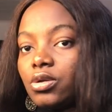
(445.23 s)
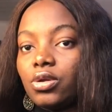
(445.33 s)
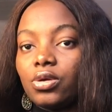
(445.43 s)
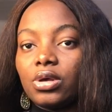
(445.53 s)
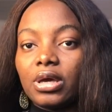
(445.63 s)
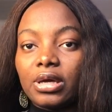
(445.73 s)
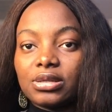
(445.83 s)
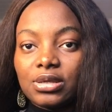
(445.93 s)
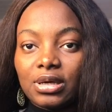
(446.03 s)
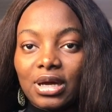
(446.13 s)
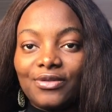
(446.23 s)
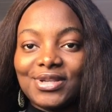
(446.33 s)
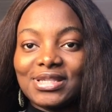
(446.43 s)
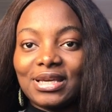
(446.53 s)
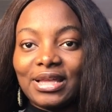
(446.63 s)
Do you get? Have you
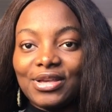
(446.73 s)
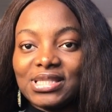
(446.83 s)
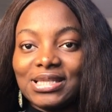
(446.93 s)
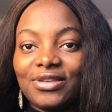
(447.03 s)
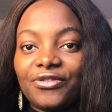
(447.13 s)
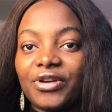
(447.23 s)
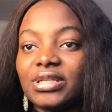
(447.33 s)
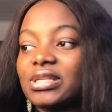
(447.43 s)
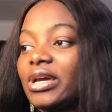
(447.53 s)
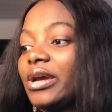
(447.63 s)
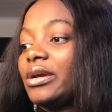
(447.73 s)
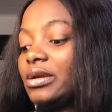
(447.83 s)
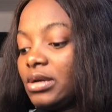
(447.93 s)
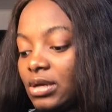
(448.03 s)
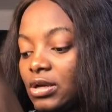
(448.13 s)
seen? I see the difference here.
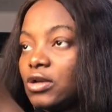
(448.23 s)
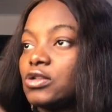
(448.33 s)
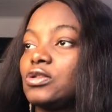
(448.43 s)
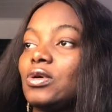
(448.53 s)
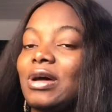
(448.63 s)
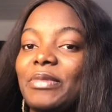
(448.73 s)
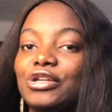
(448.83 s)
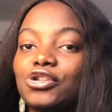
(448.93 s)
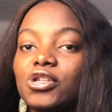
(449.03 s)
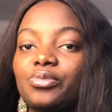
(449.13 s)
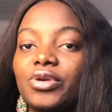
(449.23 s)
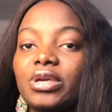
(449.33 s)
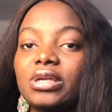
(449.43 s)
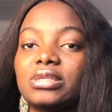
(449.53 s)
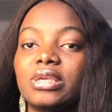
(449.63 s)
So I might just bring
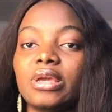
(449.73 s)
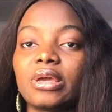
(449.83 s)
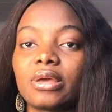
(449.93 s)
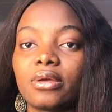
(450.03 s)
it here,